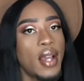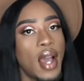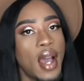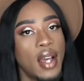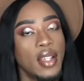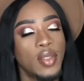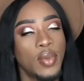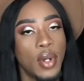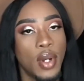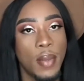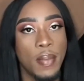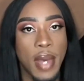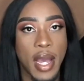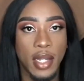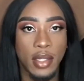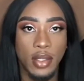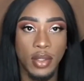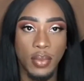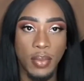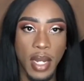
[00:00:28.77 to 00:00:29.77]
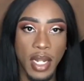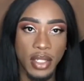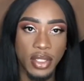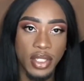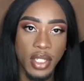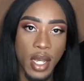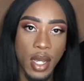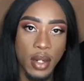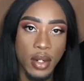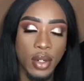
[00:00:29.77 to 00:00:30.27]
guys, welcome back to my
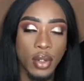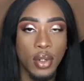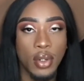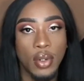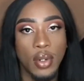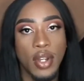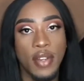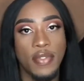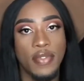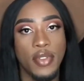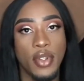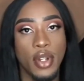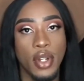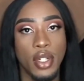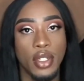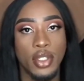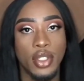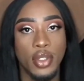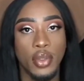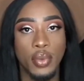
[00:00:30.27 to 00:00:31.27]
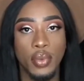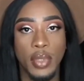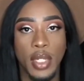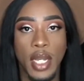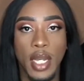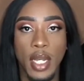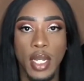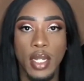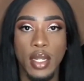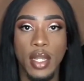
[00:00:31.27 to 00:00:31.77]
channel. If you're tuned
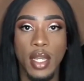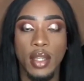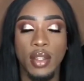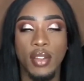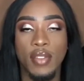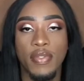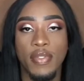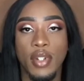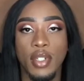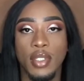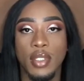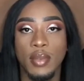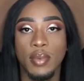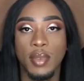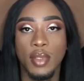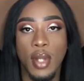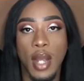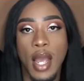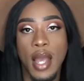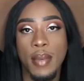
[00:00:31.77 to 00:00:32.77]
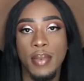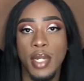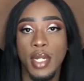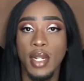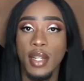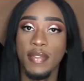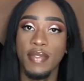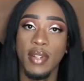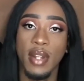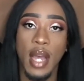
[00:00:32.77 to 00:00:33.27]
in, thank you for subscribing.
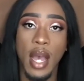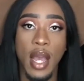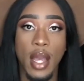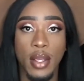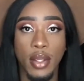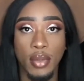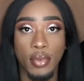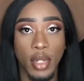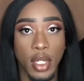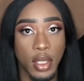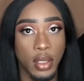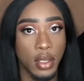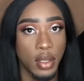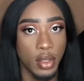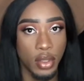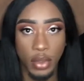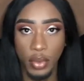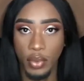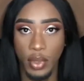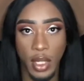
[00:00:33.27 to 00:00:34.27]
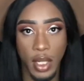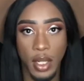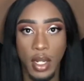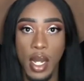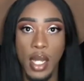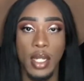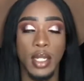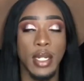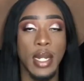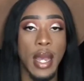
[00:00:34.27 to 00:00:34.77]
If not, you need to tune in
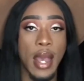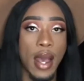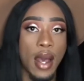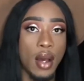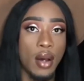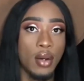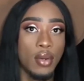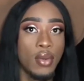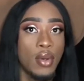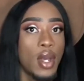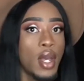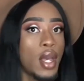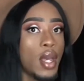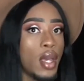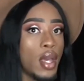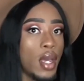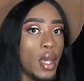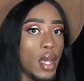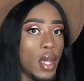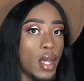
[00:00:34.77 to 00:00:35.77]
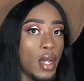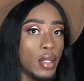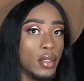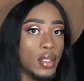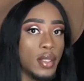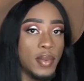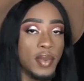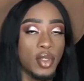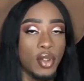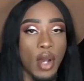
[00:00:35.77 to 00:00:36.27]
like now and
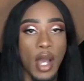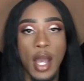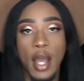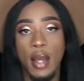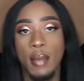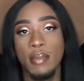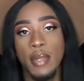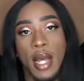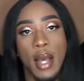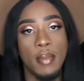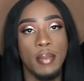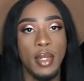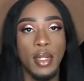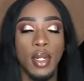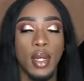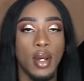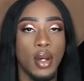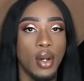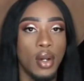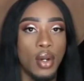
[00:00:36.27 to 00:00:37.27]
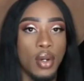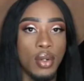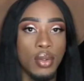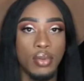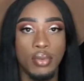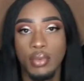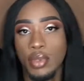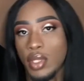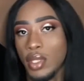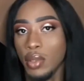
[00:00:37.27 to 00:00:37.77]
subscribe down
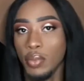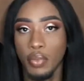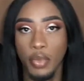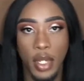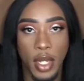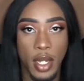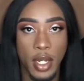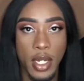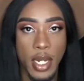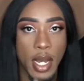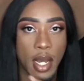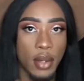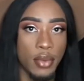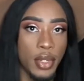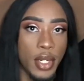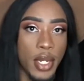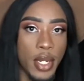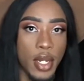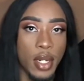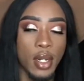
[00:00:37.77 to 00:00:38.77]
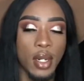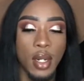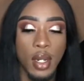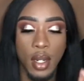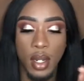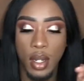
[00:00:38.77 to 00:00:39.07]
below, somewhere down there.